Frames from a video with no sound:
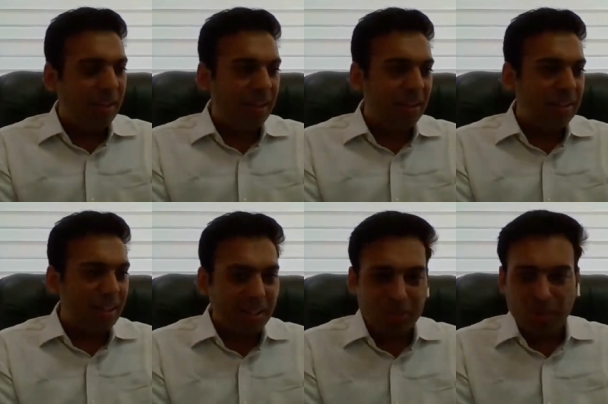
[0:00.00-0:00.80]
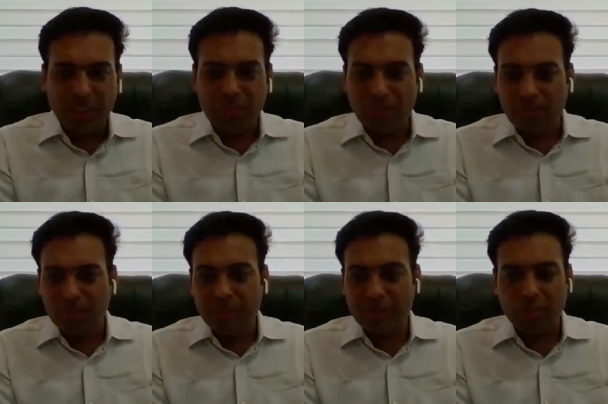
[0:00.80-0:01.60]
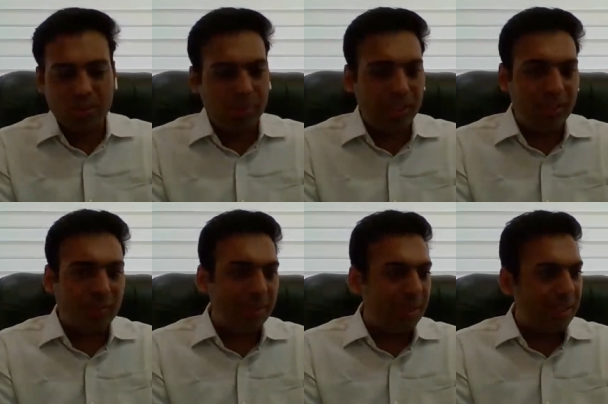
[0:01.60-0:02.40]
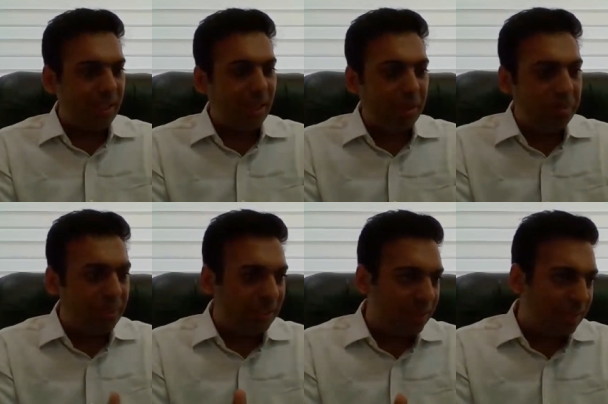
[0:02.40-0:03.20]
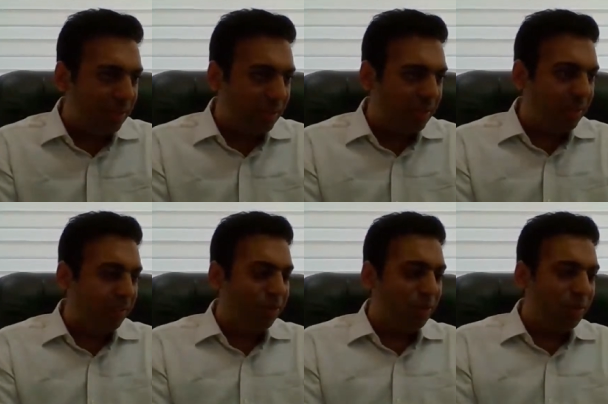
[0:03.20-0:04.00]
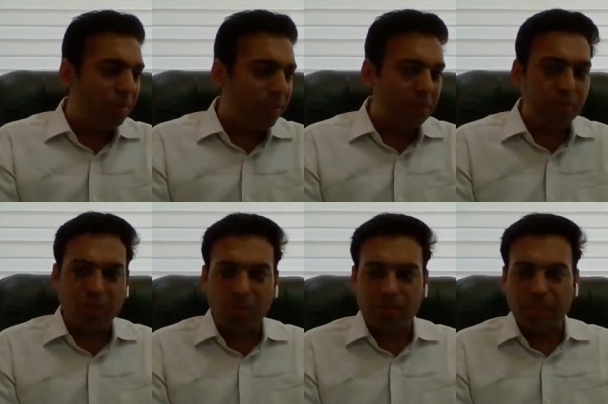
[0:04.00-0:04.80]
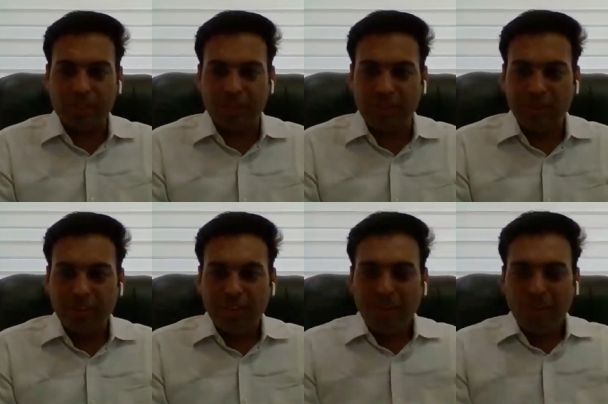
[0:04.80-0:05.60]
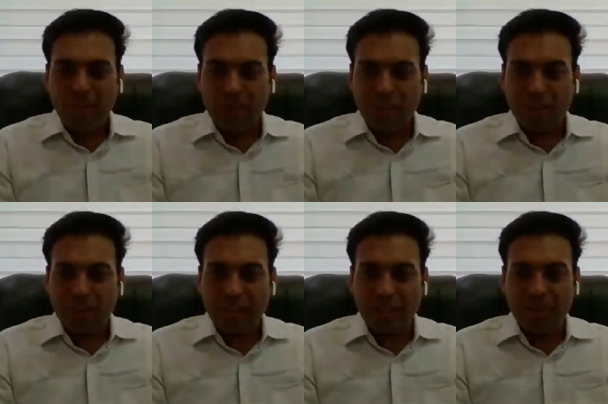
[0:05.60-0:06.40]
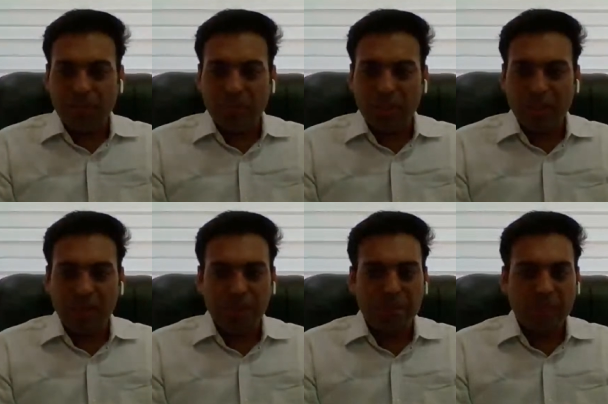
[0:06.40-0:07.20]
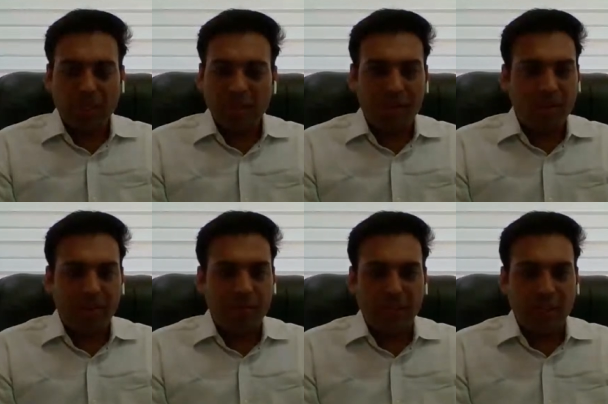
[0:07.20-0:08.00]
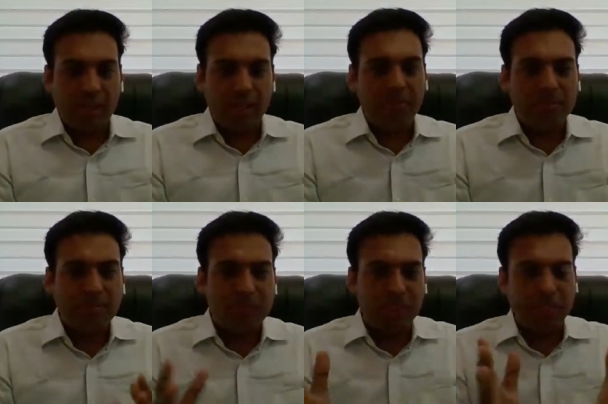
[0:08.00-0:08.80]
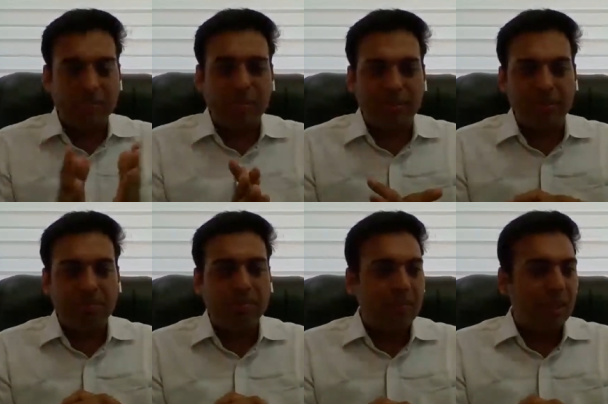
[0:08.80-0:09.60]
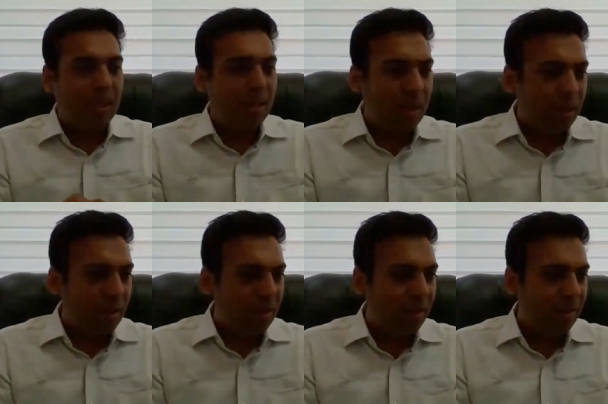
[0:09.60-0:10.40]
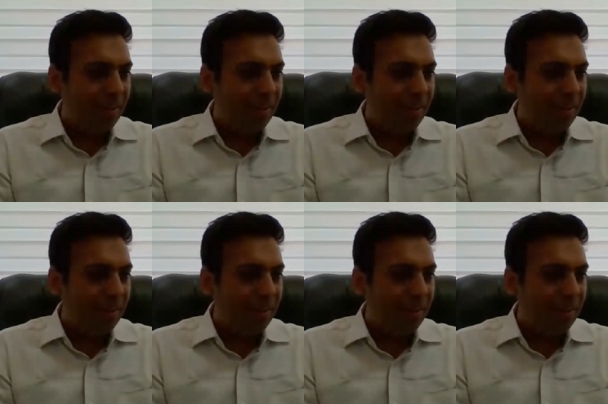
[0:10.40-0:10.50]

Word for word: Uh, there are so many phone calls or so many queries, and I am busy with uh, a few Facebook groups as well, where I am, uh, uh, where I am just uh, uh,